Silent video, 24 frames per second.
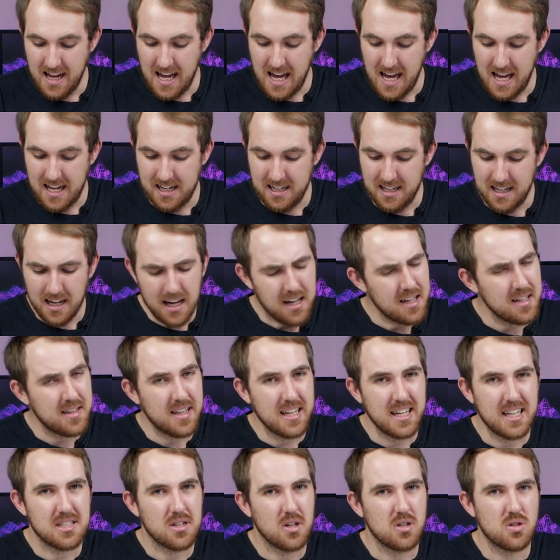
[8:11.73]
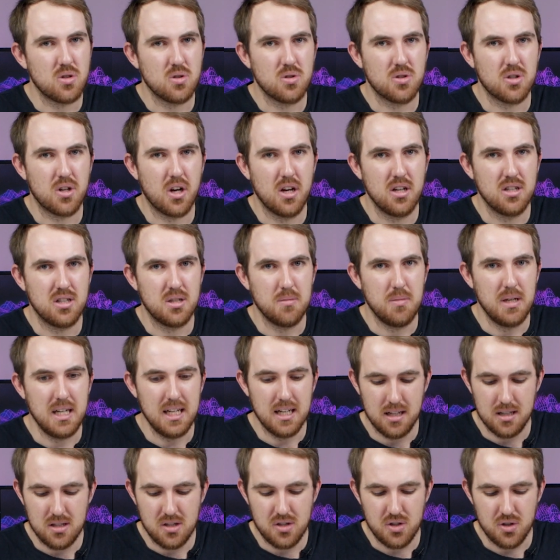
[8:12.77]
and I think it's not also going to
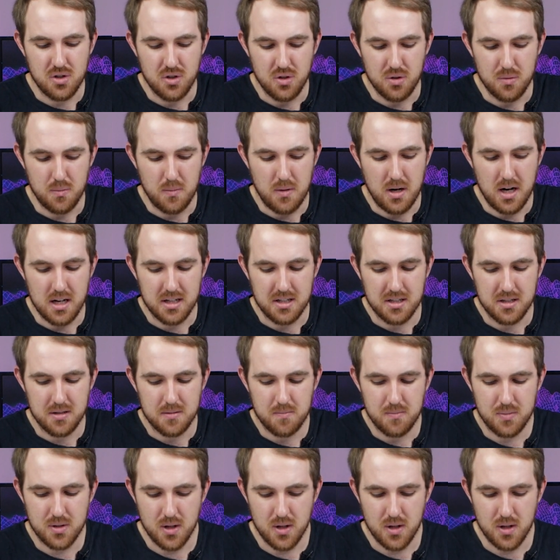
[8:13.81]
be too much.